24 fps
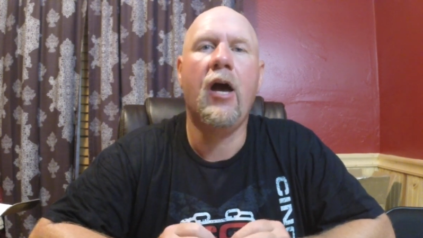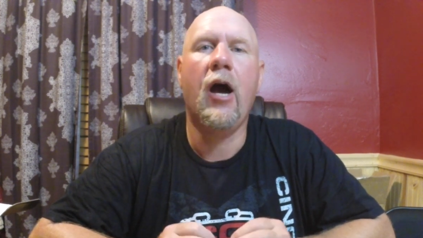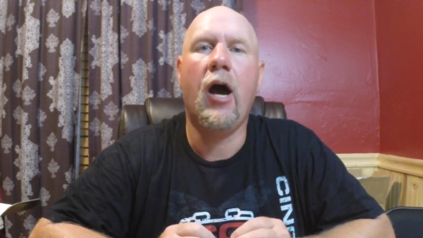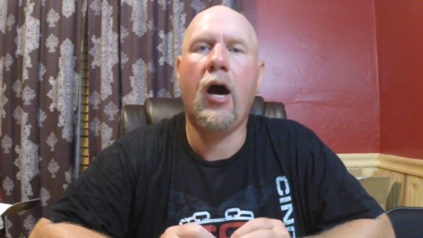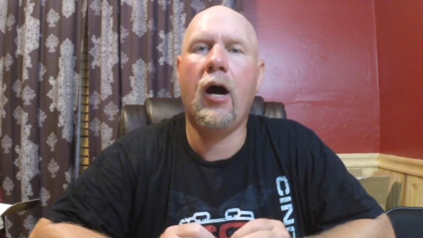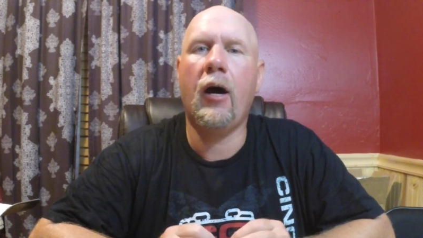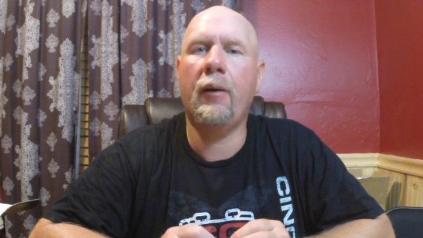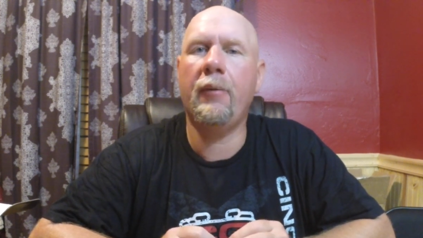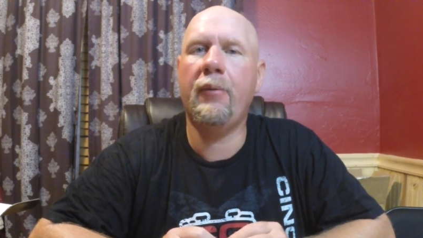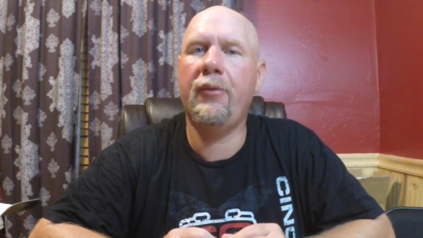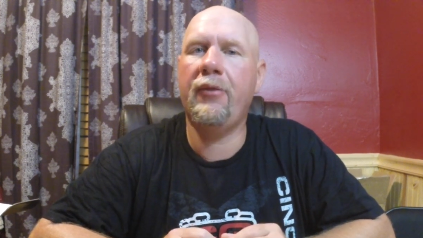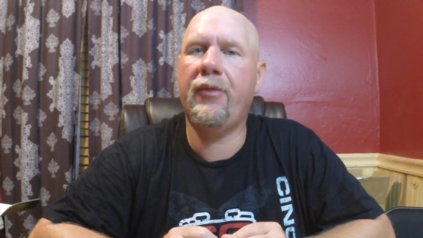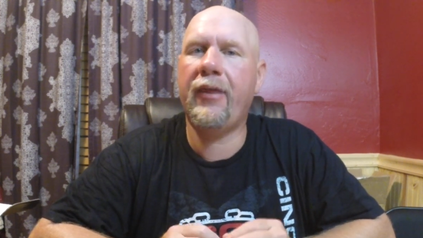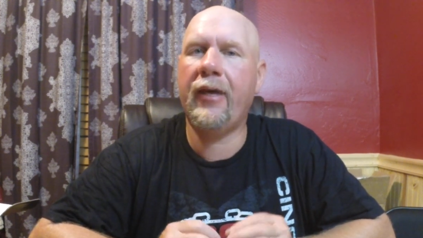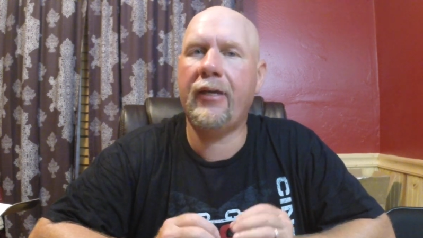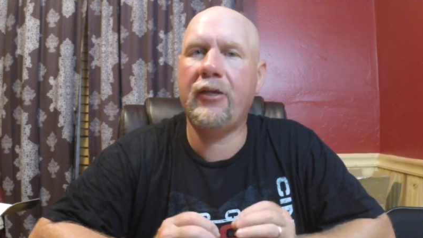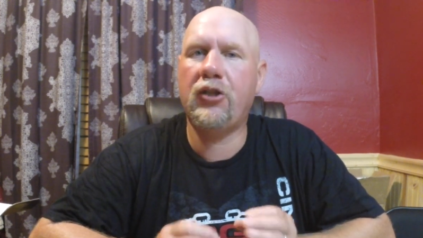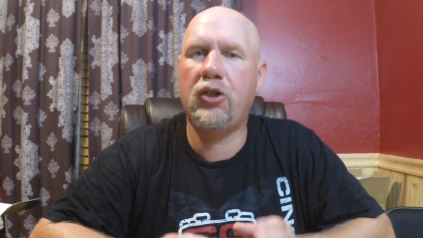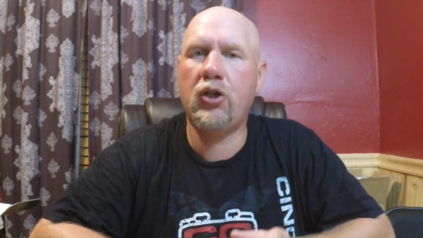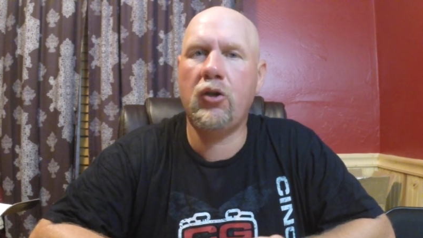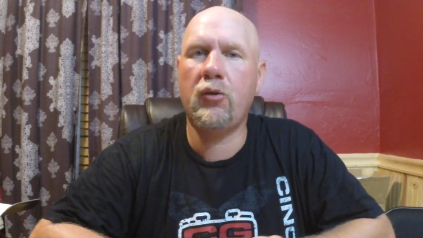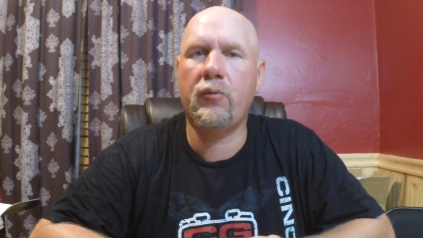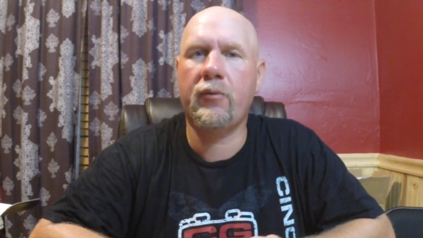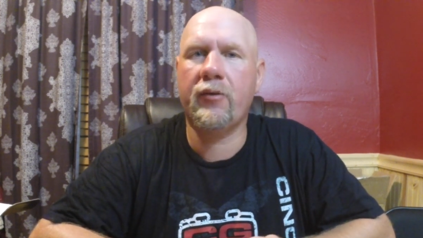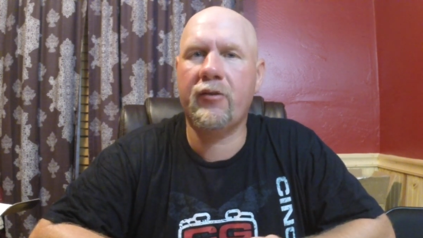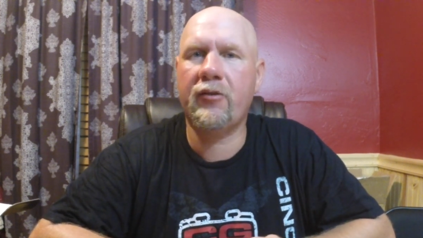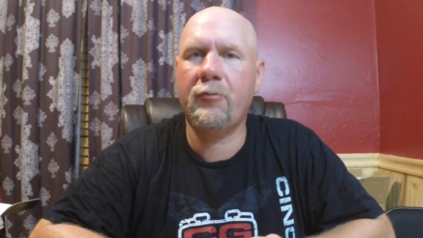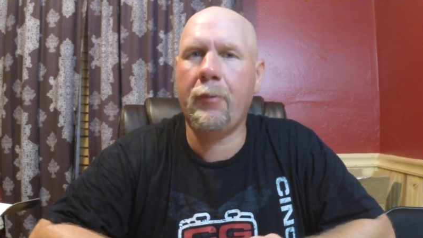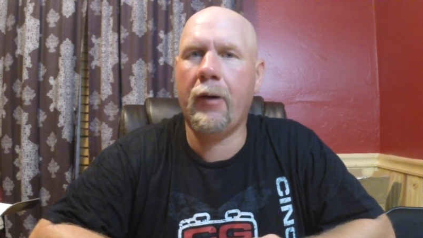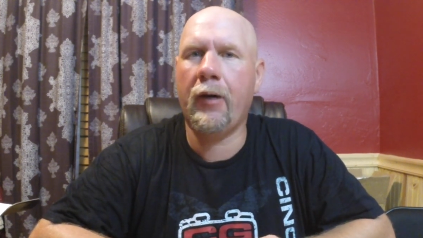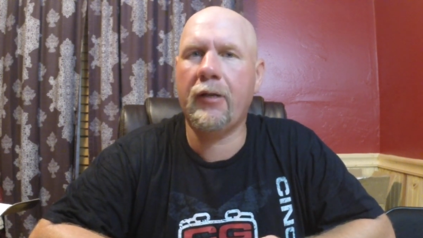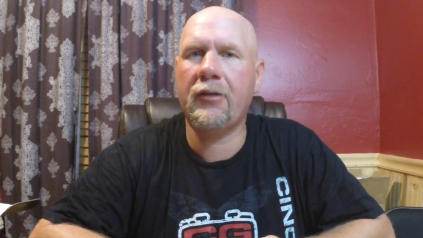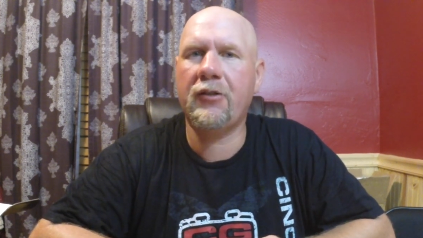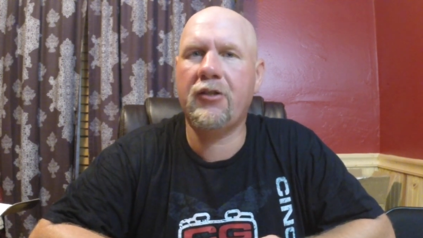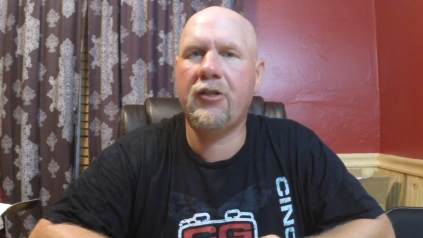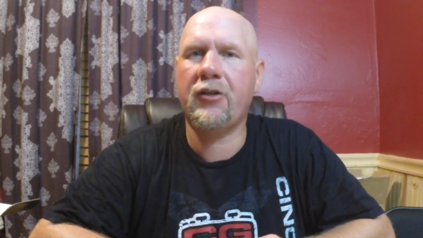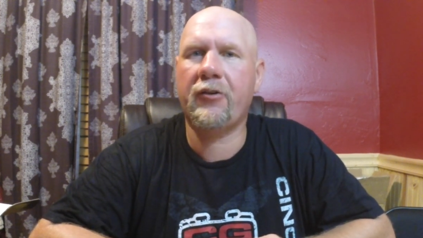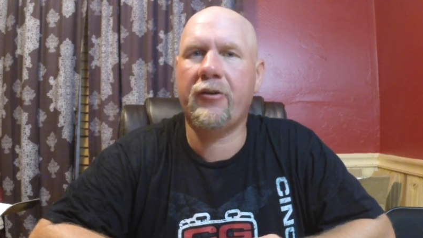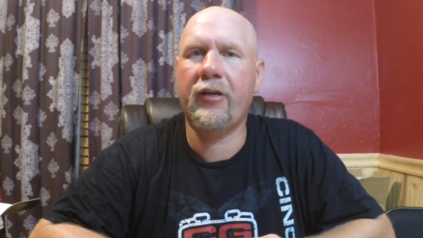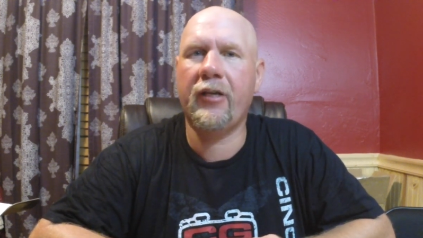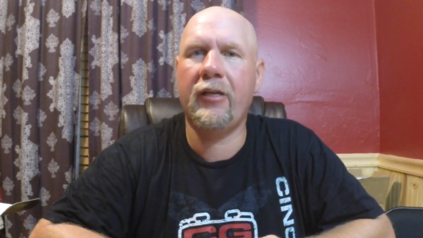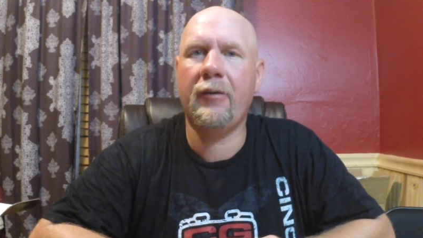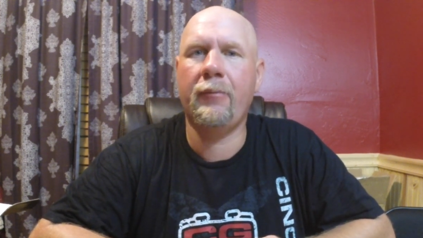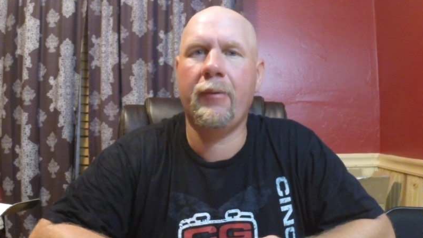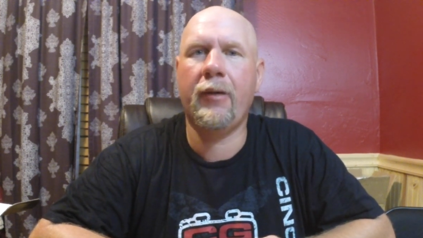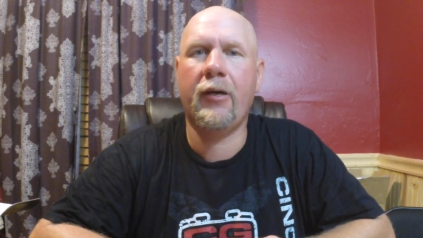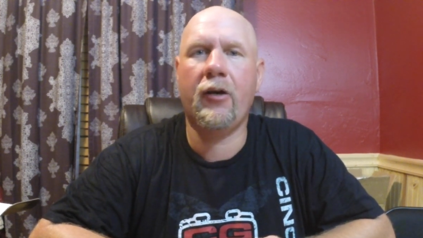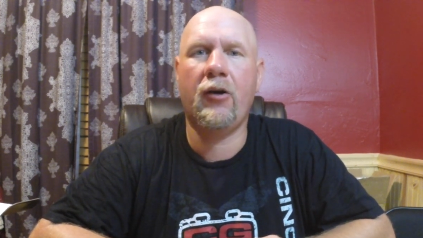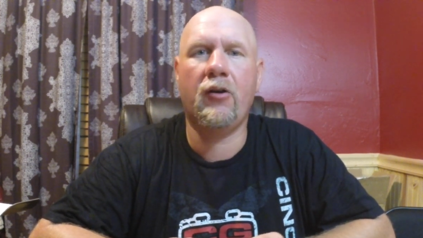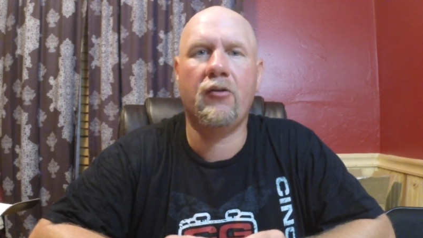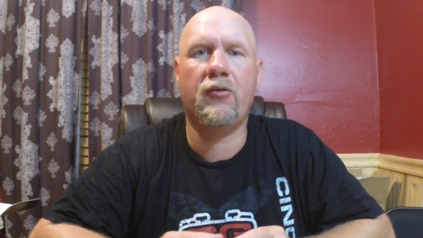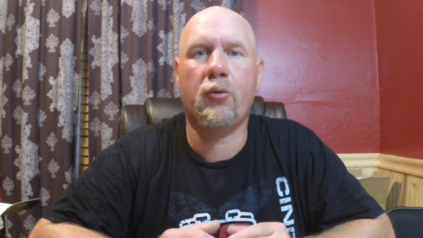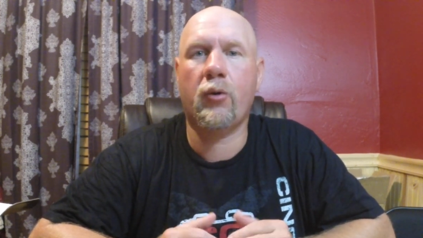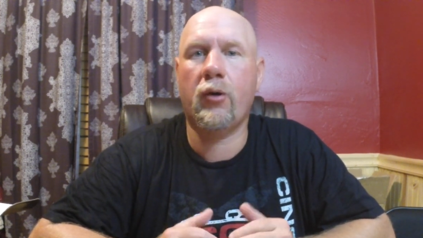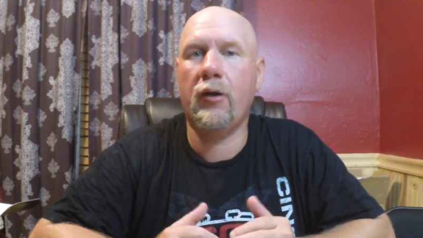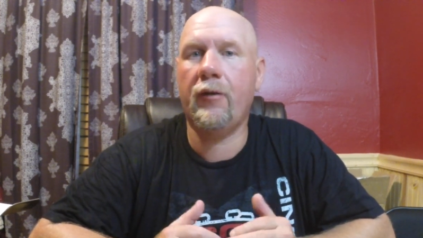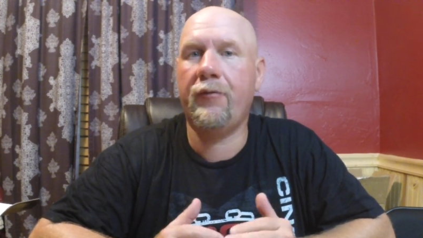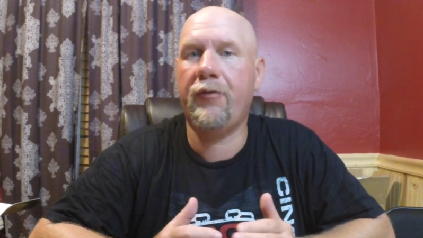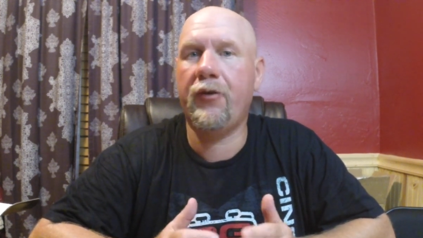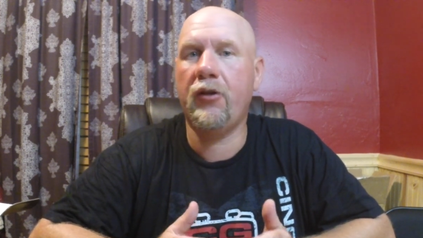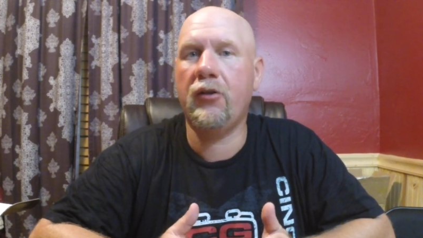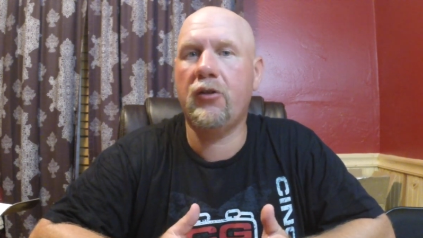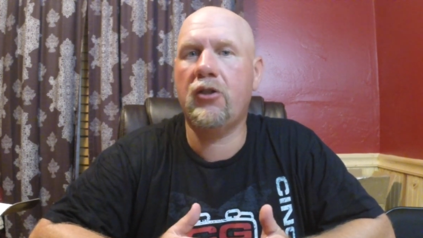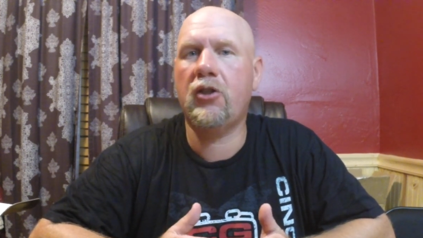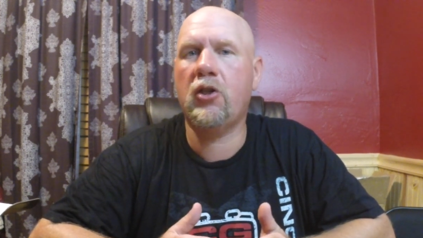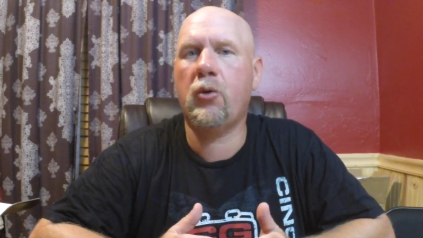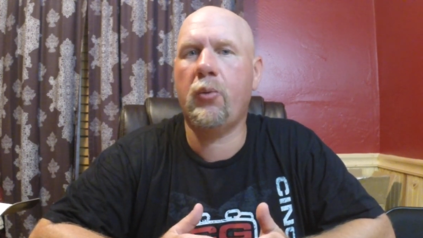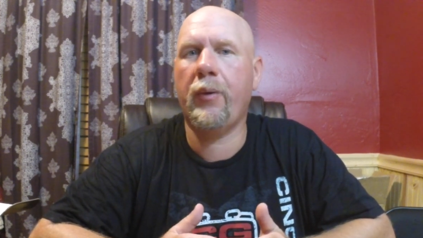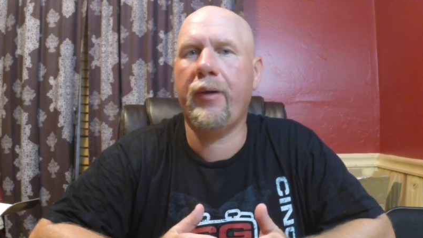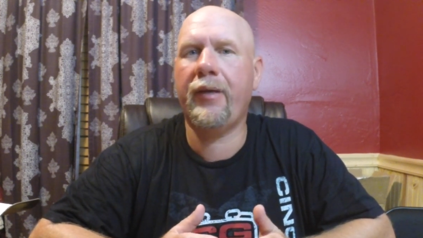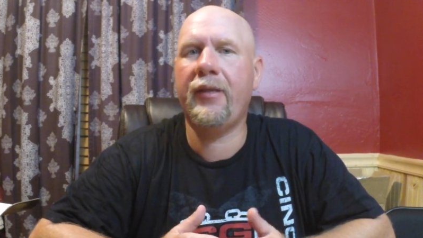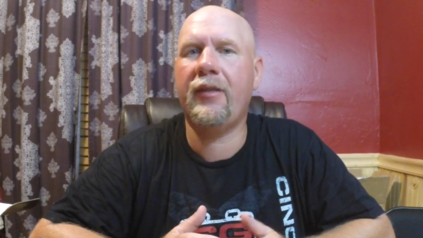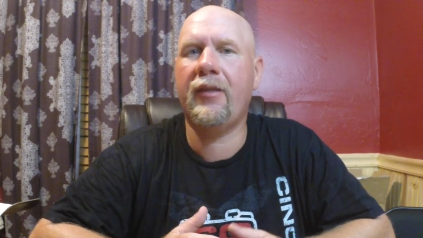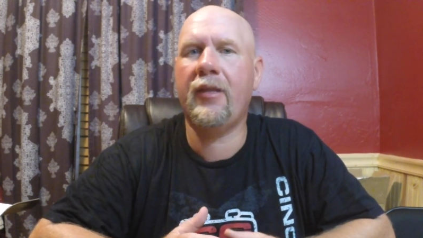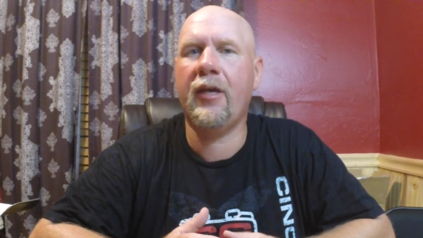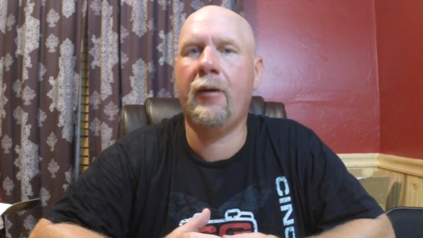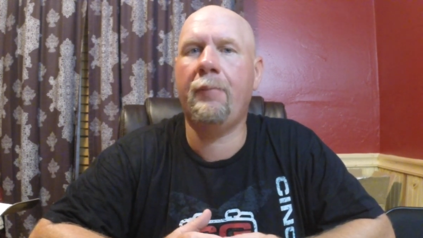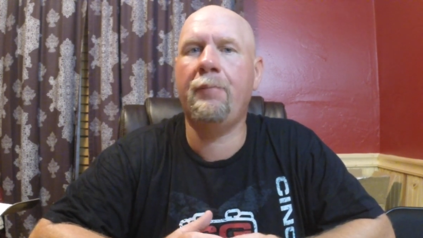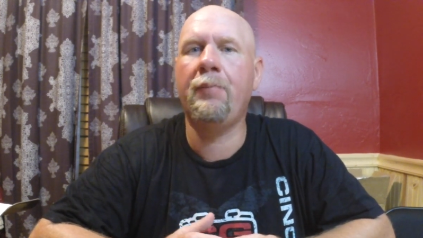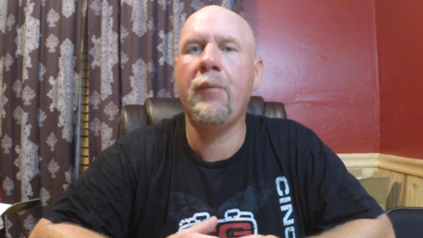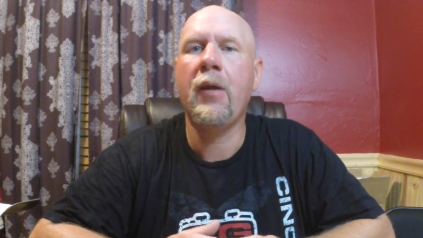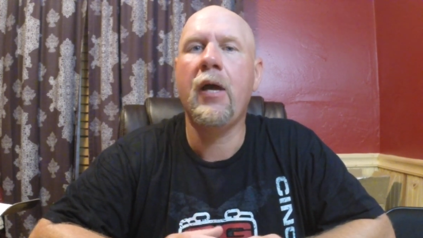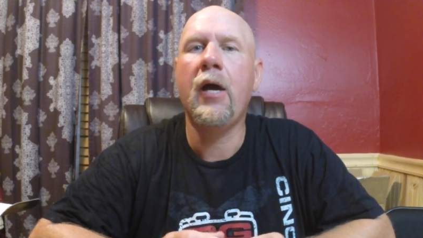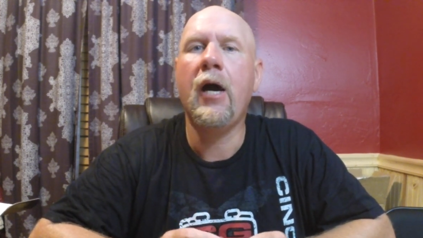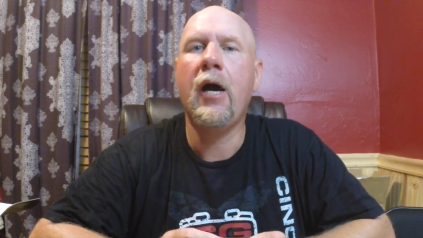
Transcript: Uh, they do respond to your emails or if you tweet them.